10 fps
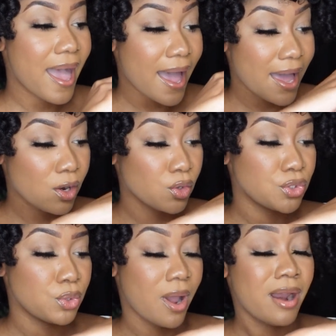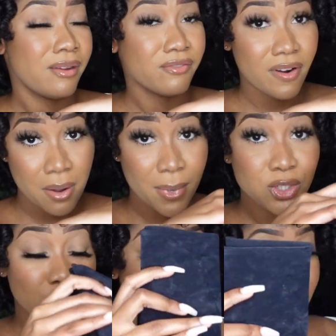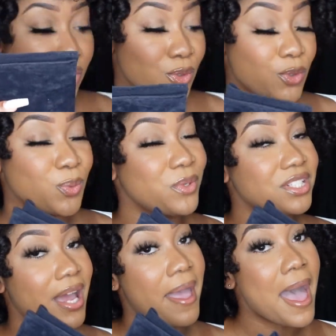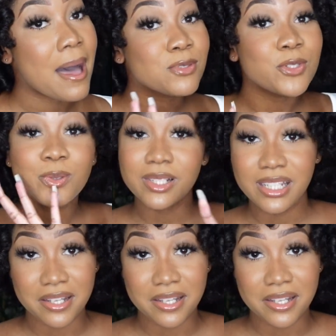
add onto our environmental issues, which I absolutely